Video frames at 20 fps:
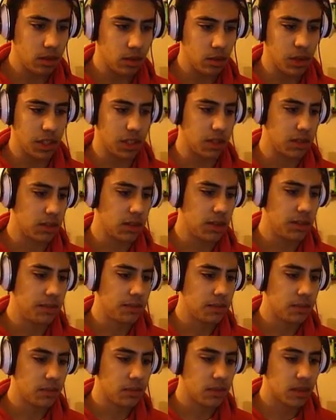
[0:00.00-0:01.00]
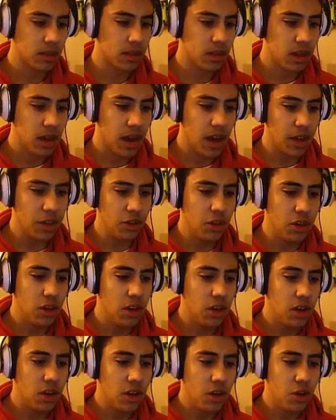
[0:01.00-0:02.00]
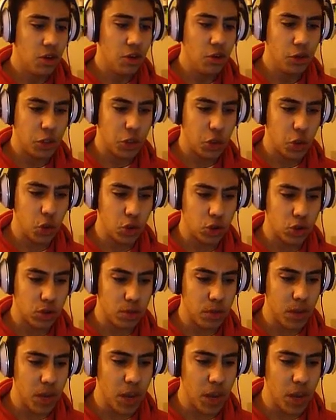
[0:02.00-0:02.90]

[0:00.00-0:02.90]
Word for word: Chris. And you choose